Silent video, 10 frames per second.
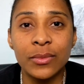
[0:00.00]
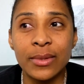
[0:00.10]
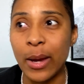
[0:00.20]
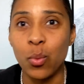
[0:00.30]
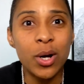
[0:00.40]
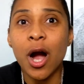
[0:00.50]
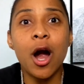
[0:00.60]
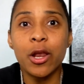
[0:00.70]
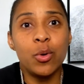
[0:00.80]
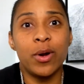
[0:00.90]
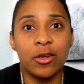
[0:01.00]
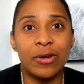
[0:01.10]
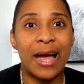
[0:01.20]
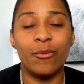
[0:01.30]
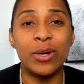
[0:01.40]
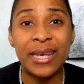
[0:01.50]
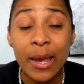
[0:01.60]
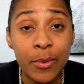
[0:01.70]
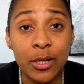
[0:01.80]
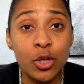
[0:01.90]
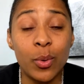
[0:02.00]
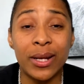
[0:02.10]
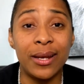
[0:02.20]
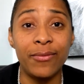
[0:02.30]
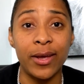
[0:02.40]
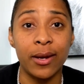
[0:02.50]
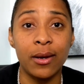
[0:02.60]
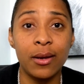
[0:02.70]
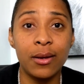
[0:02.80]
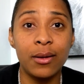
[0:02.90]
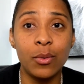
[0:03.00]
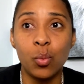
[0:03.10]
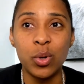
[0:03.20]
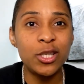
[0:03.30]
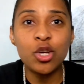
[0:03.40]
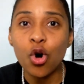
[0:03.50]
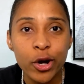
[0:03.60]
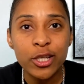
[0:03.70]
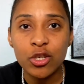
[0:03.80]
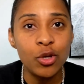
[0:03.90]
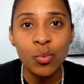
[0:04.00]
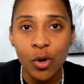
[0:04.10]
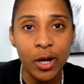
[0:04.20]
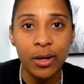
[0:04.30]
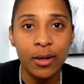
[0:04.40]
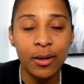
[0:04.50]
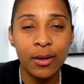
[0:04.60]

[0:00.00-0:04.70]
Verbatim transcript: Like, what car do you want to drive? What neighborhood do you want to live in? What toys do you want?